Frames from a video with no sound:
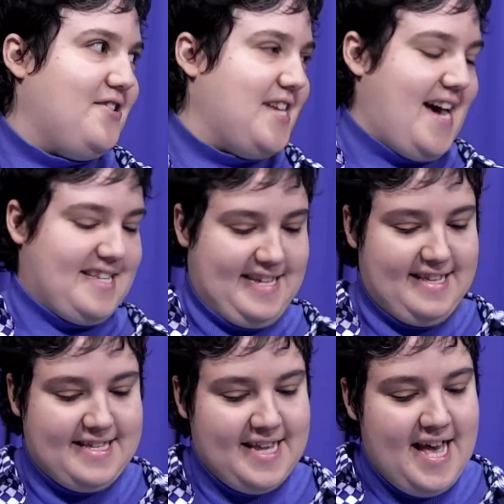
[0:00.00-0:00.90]

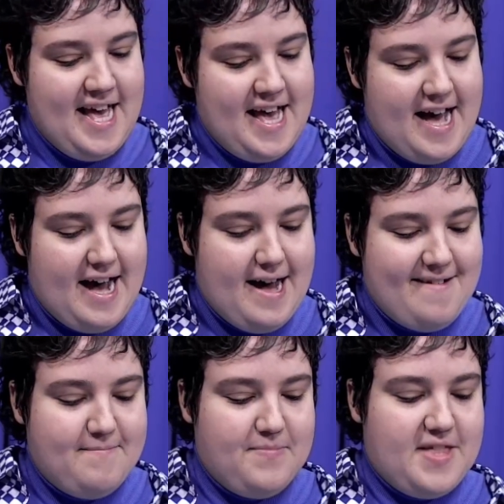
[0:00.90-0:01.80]
taxes.
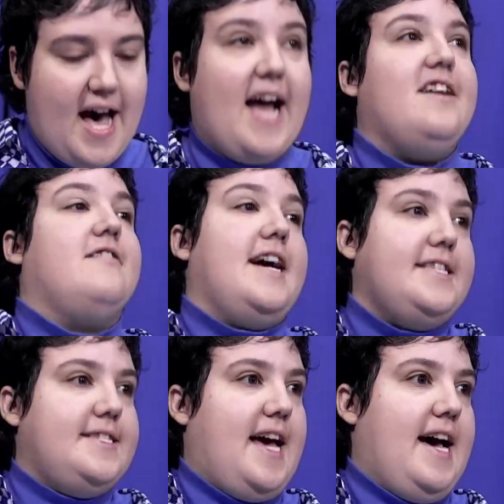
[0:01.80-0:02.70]
The
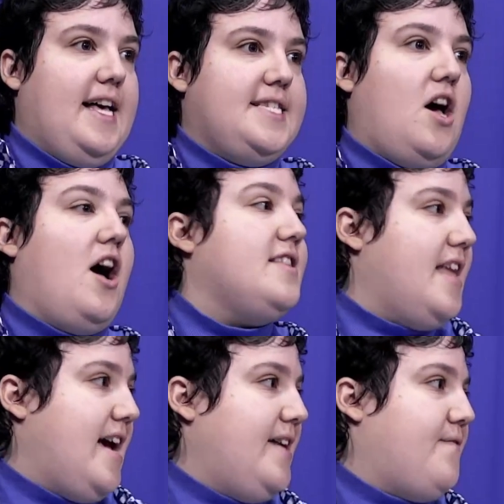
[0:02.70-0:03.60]
IRS has
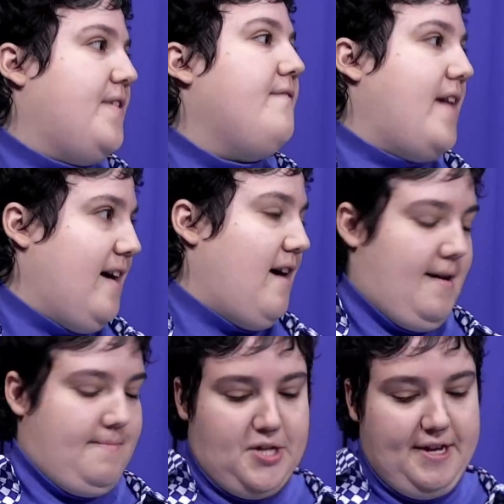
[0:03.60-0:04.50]
online free file
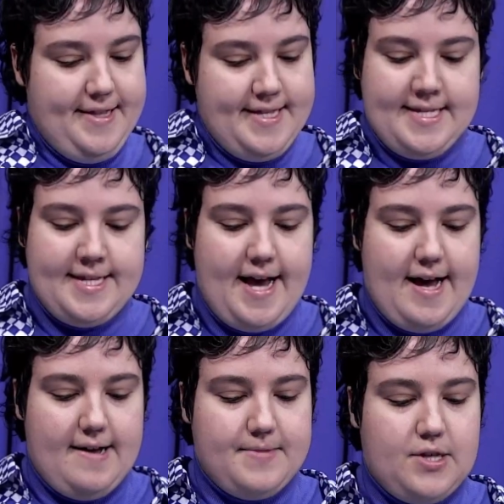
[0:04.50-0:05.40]
options,
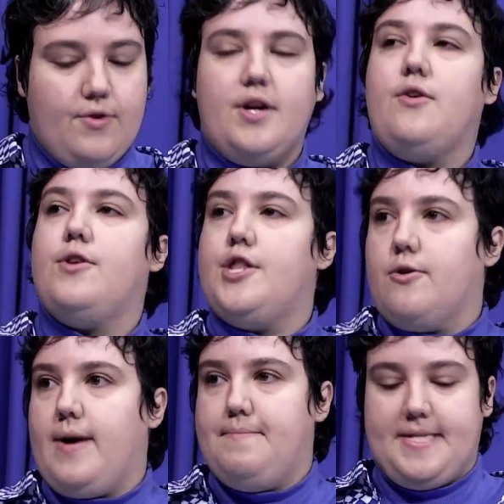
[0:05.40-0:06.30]
so you can go to their
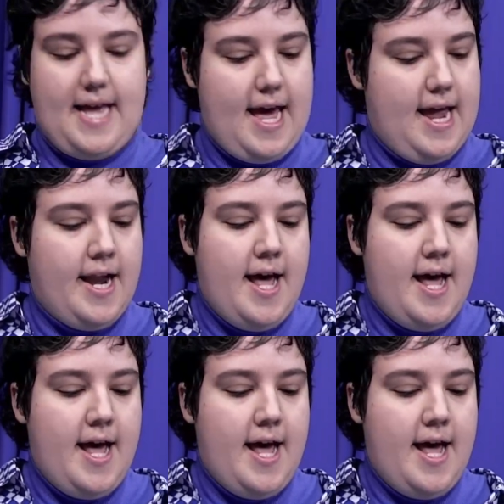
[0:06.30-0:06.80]
website